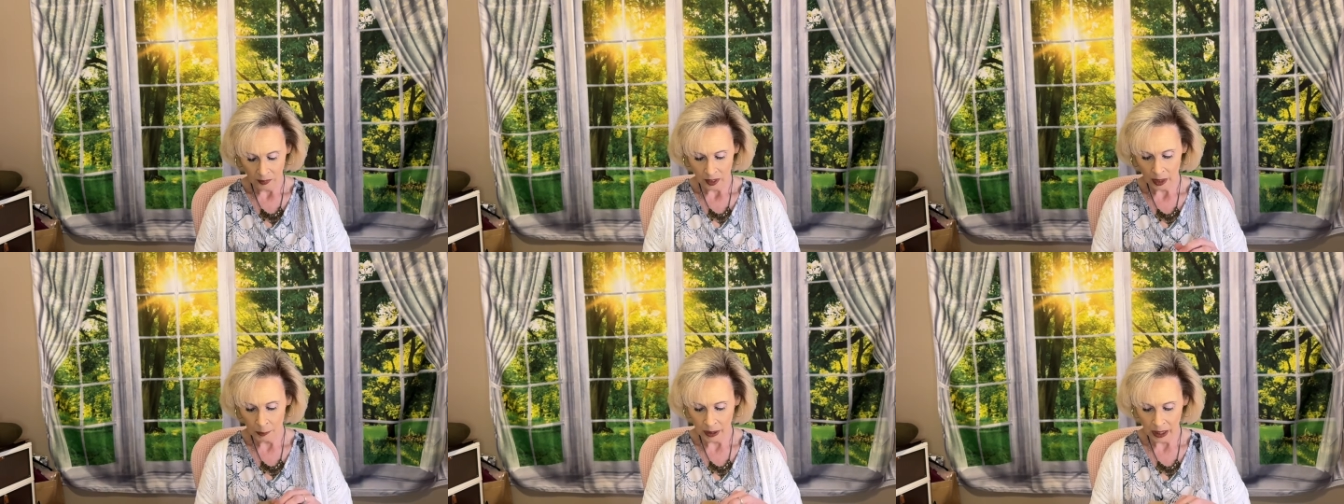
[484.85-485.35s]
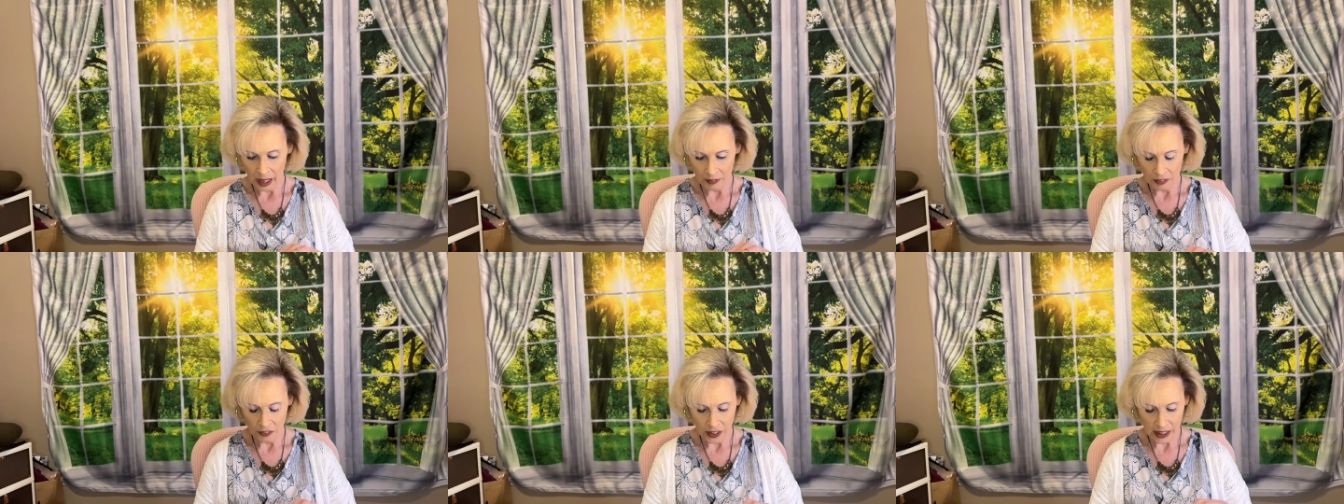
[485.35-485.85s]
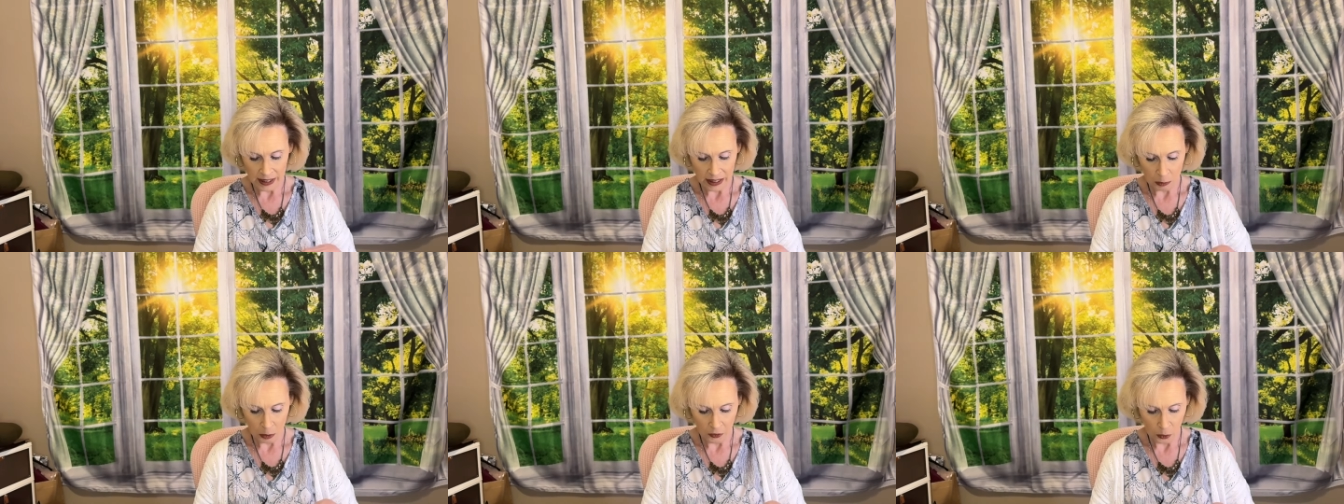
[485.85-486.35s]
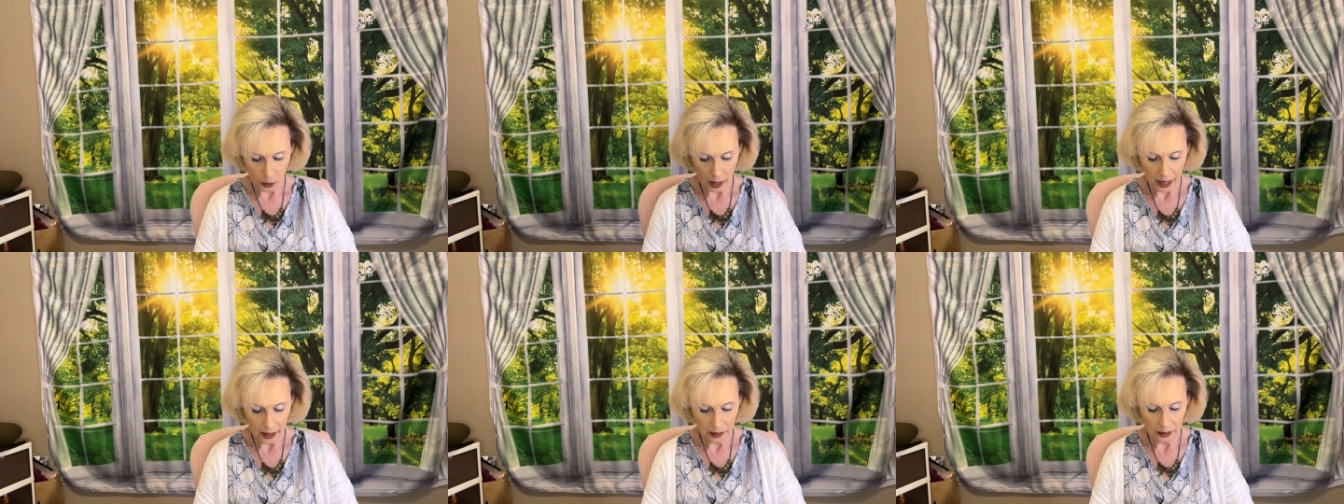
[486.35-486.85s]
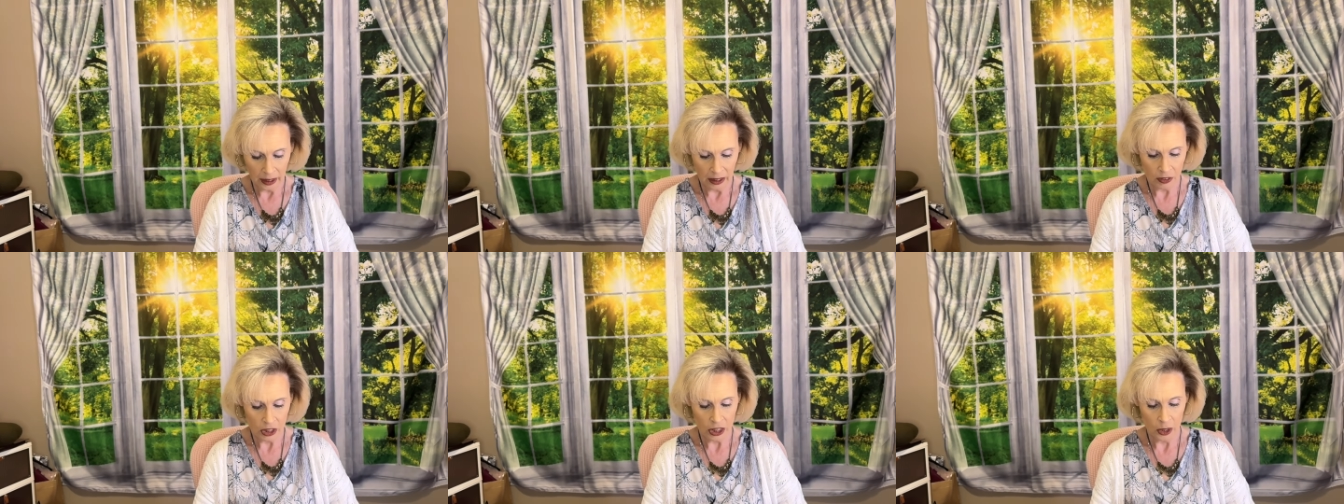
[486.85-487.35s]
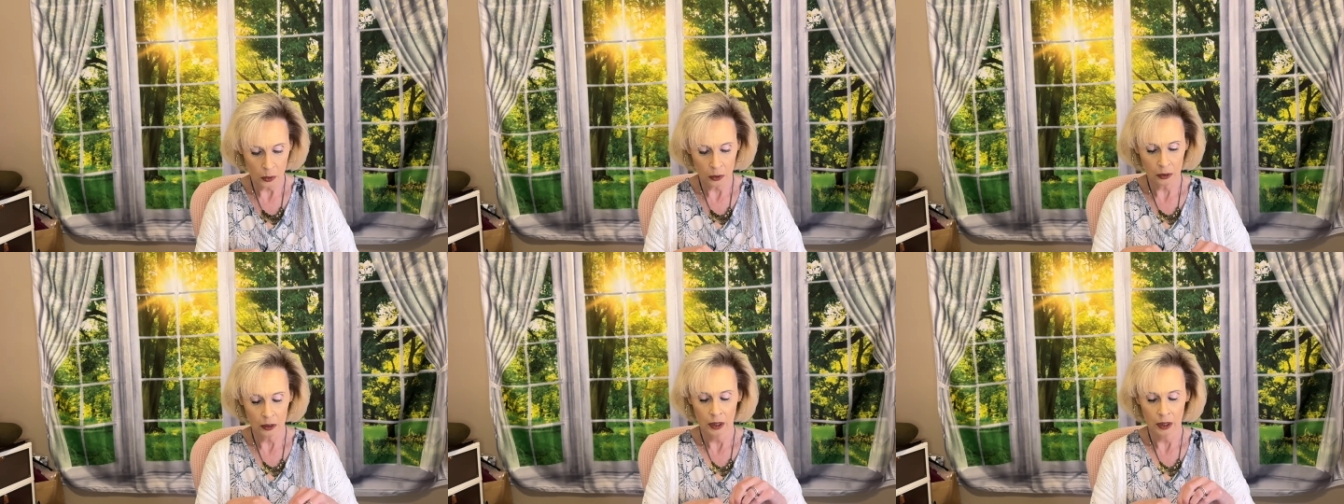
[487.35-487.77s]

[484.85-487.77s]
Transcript: I'm going to have to fix it before I give it to her.